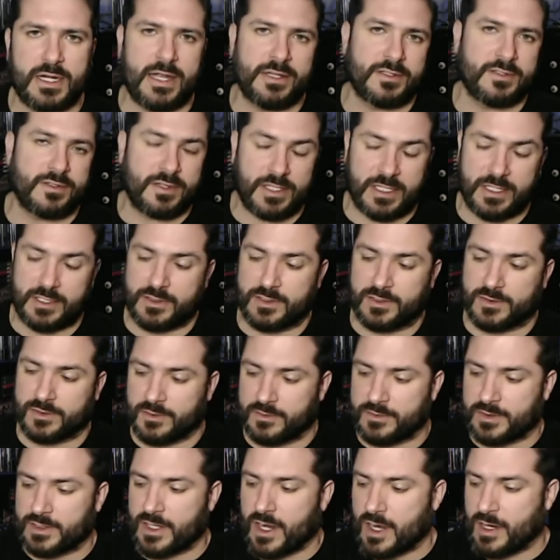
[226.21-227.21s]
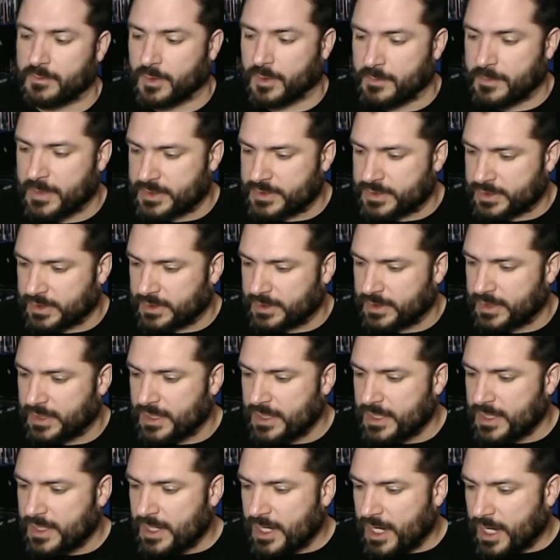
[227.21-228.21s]
I just think it deserved an honorable mention.
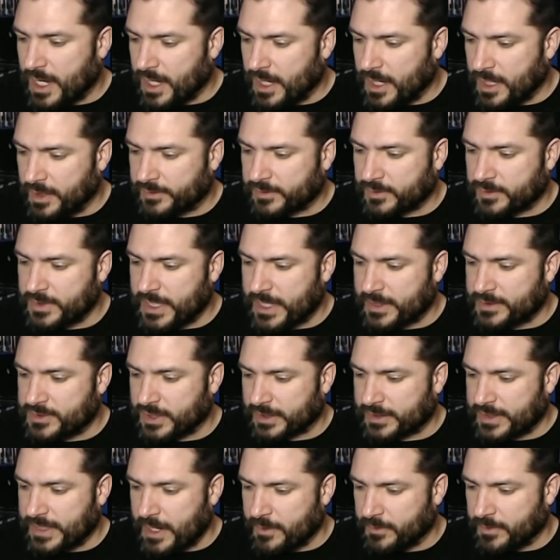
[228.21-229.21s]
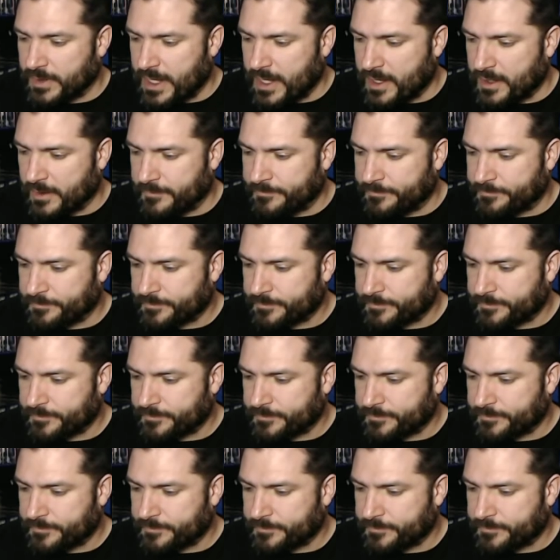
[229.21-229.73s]
So yeah, check that one out.